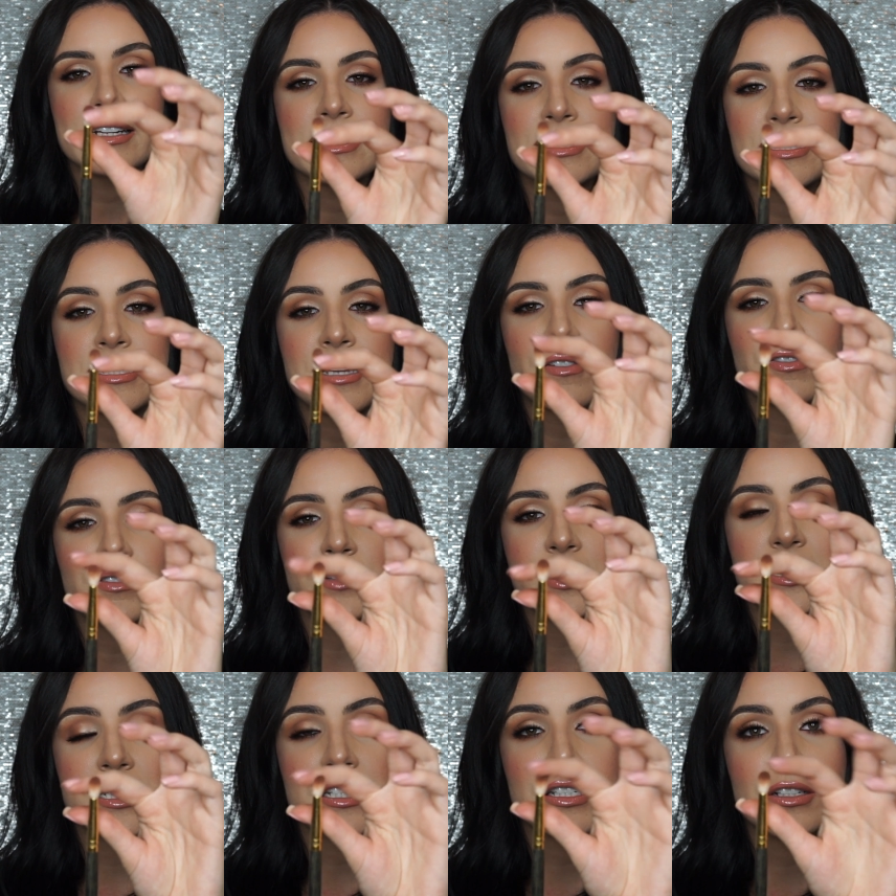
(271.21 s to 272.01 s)
It's
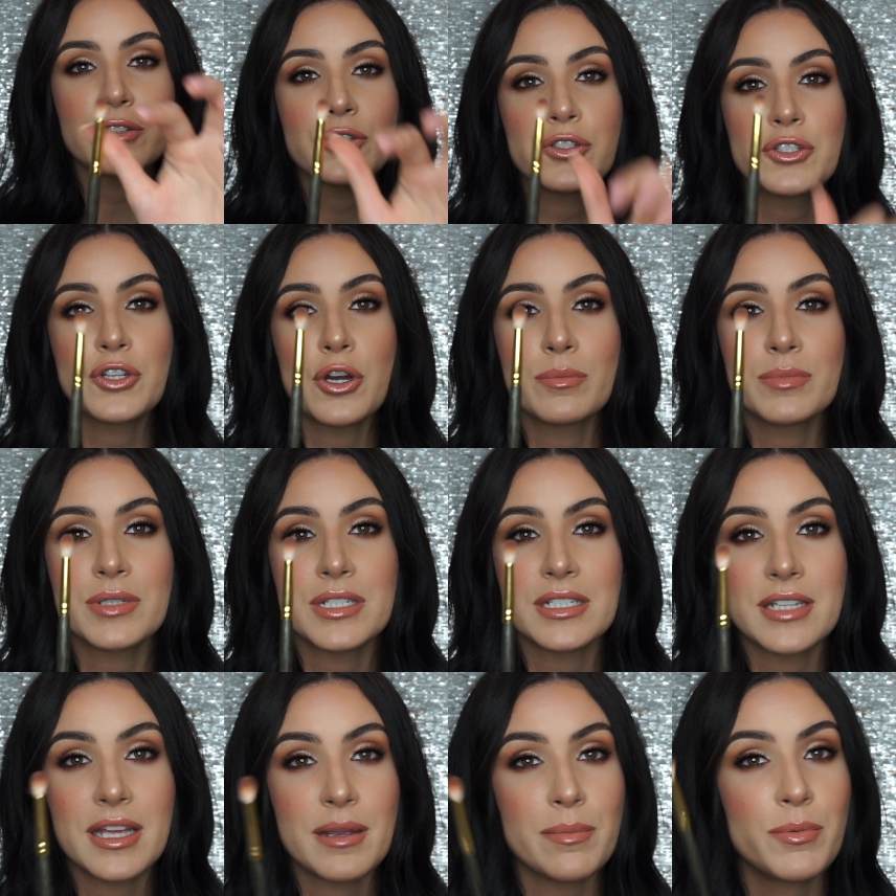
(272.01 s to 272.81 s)
definitely still domed
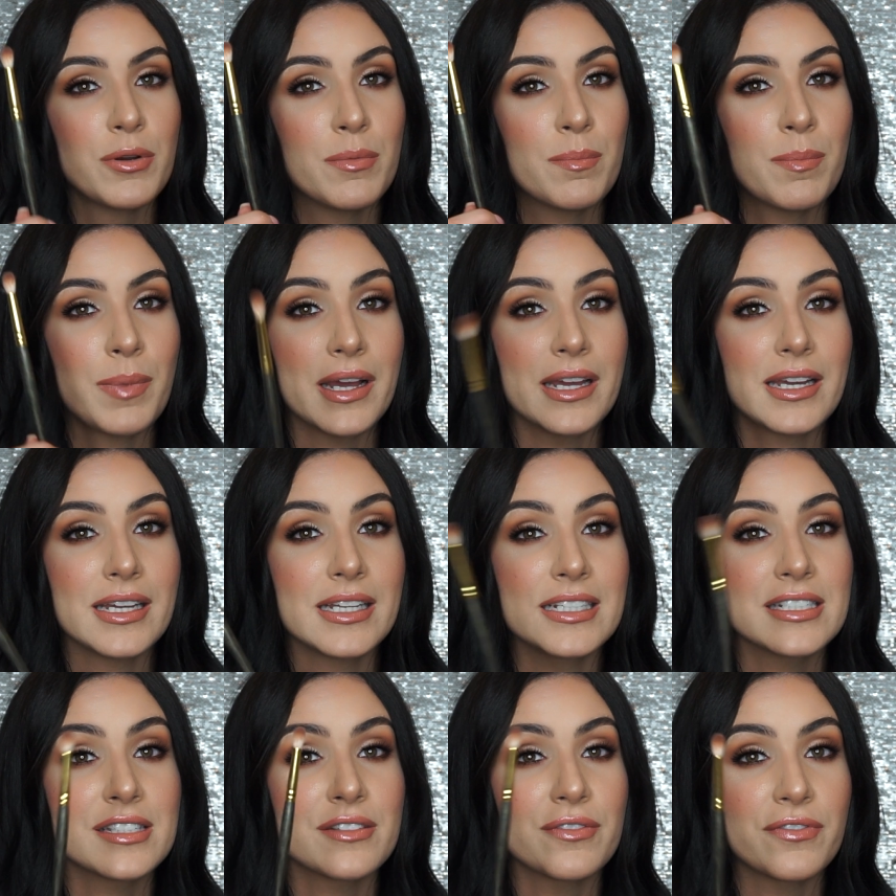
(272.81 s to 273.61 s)
and tapered, but
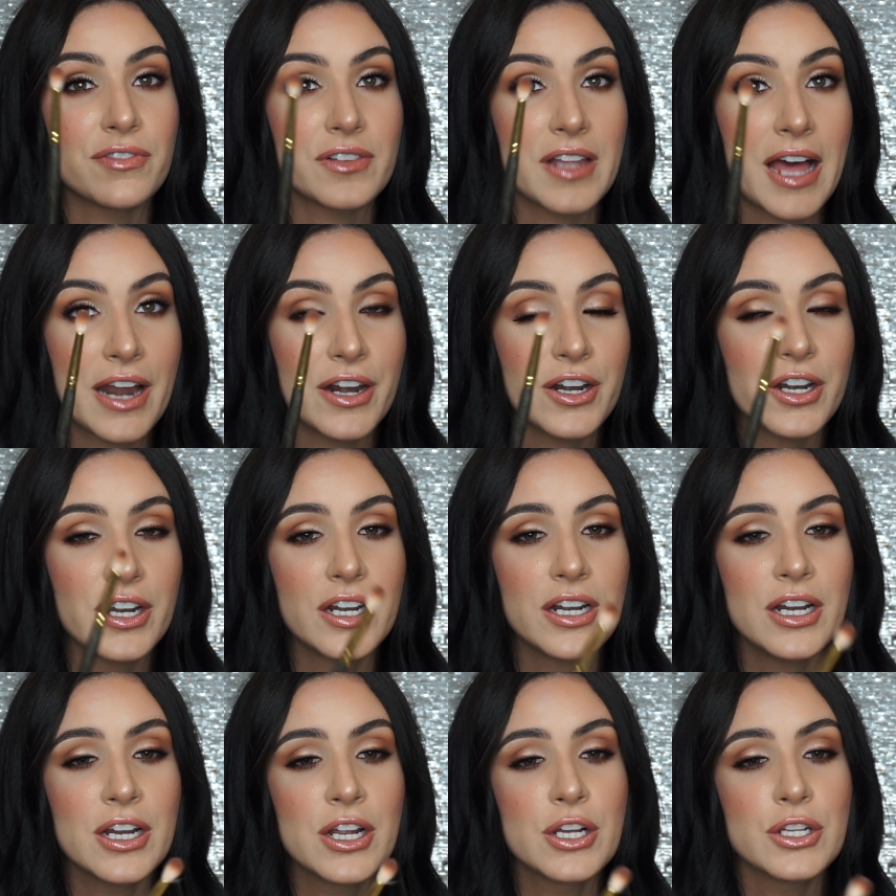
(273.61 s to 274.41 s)
it is
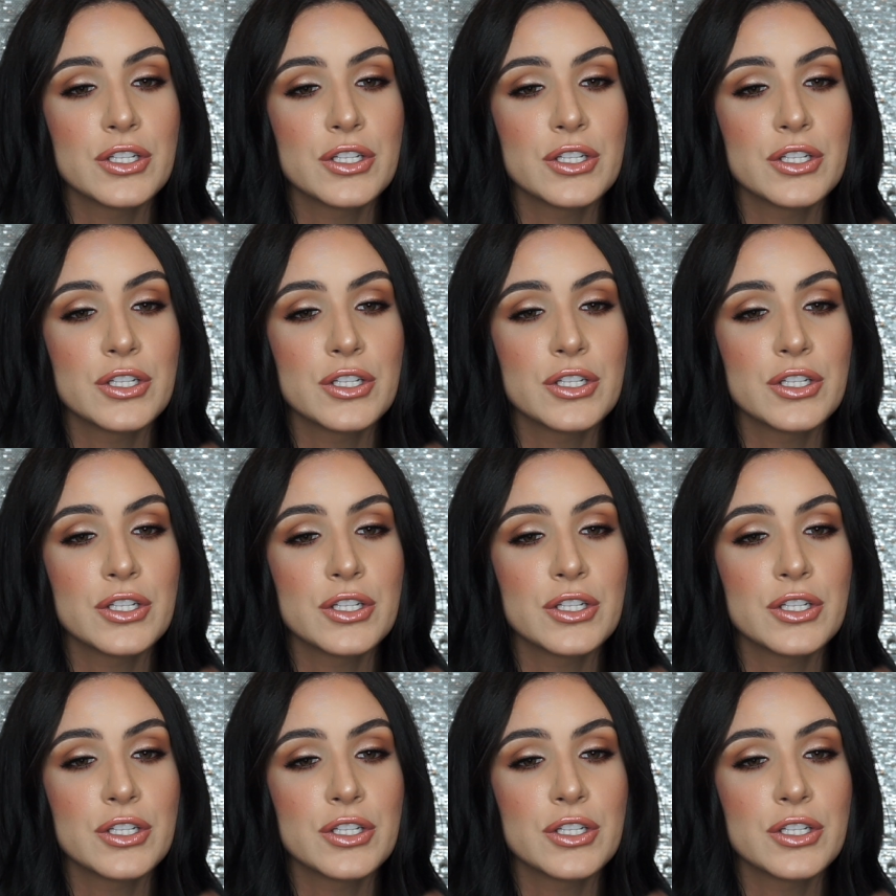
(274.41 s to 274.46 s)
flatter,